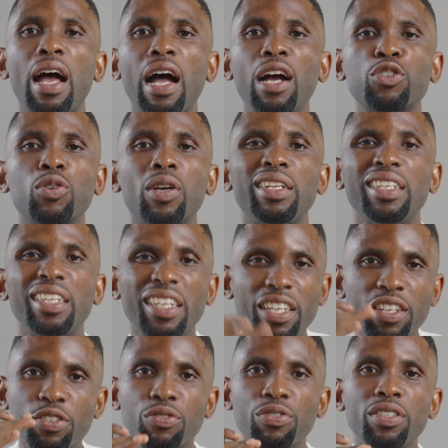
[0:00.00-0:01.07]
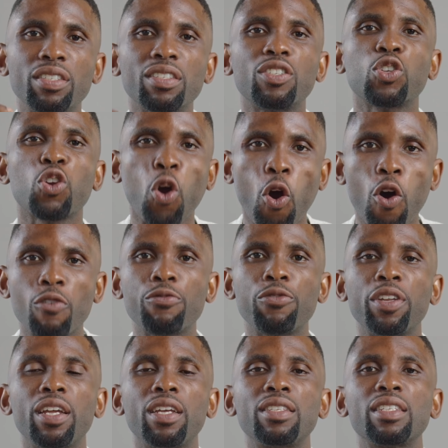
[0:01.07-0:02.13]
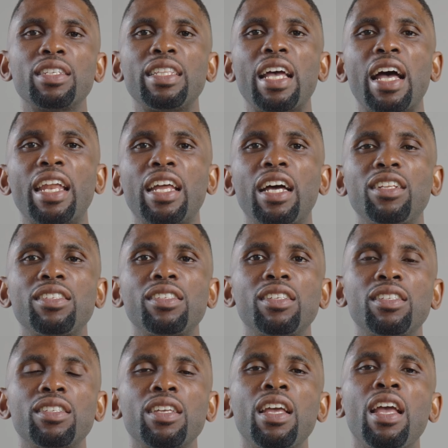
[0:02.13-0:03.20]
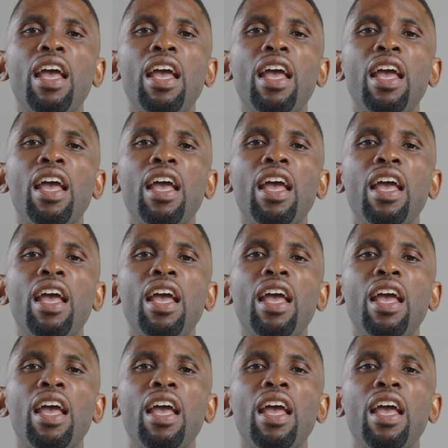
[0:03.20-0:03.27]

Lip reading: actually increases confidence in their analysis